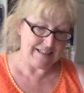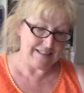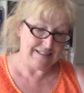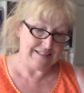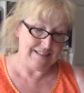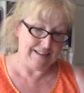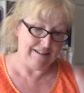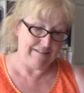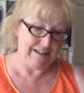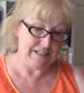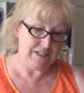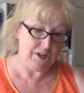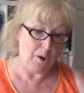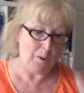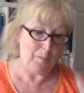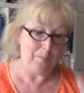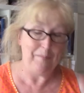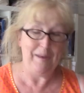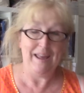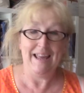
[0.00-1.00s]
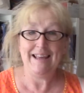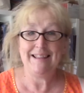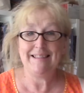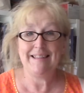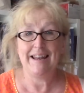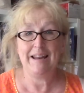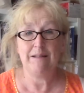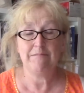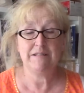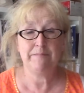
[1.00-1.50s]
Siri told me
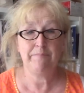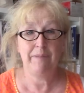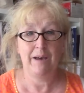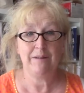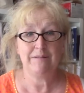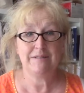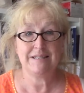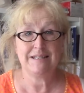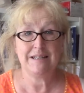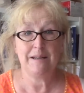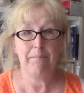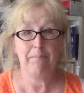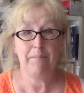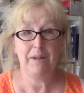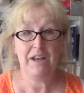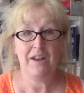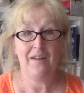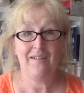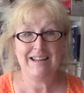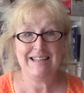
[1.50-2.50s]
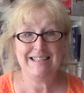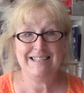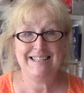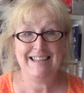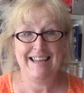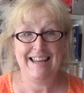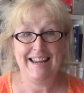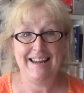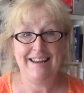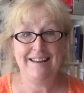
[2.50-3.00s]
that it was post number
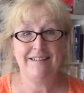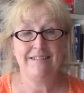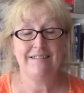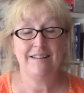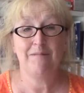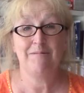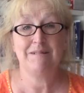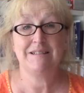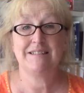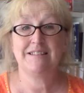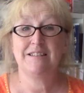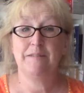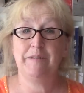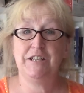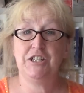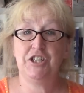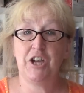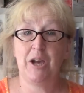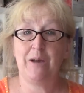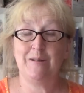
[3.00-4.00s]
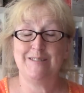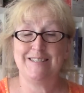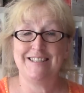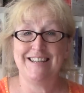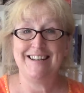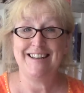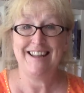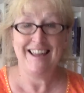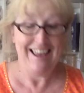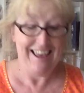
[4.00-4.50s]
19 that was to be
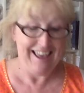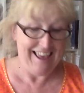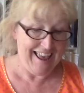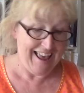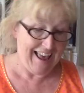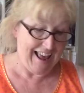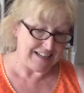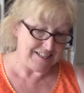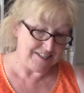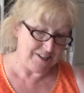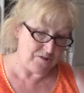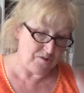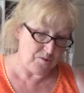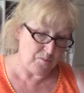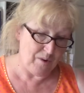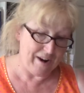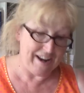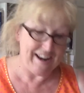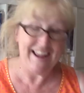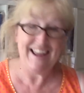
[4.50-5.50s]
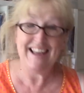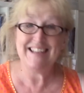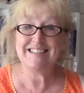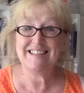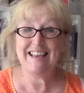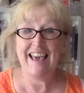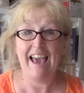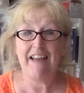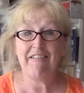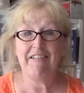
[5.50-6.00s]
chosen. And so the winner is
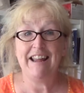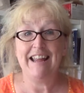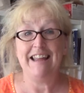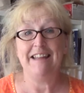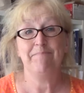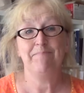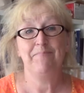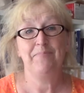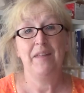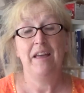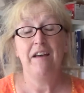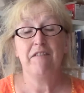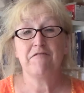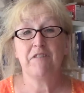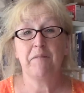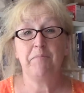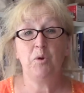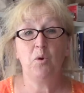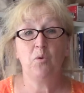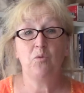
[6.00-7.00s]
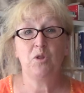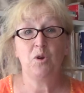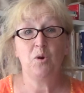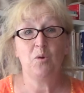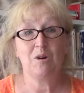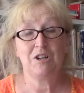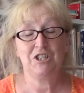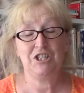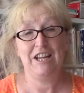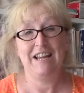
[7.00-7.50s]
Kerry from North
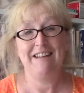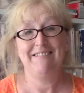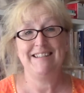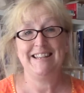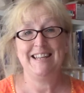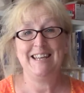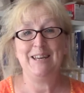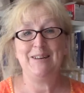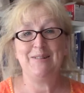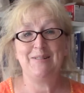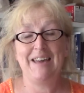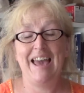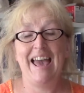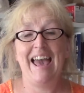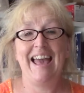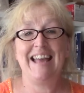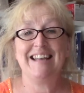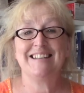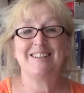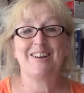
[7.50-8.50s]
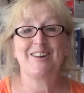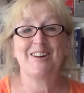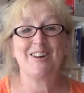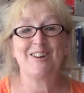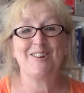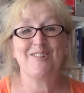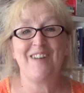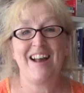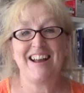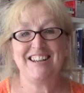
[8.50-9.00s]
Yorkshire in the UK. So
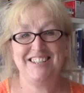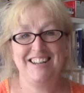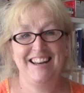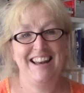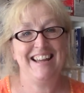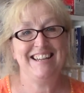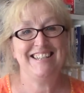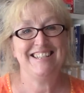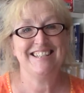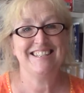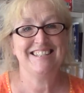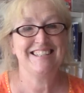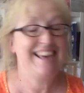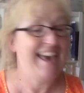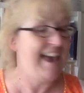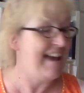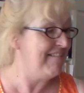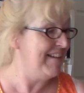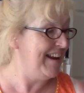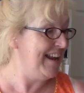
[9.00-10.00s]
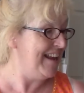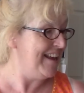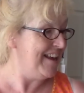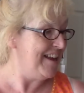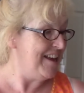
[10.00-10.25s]
congratulations, Kerry.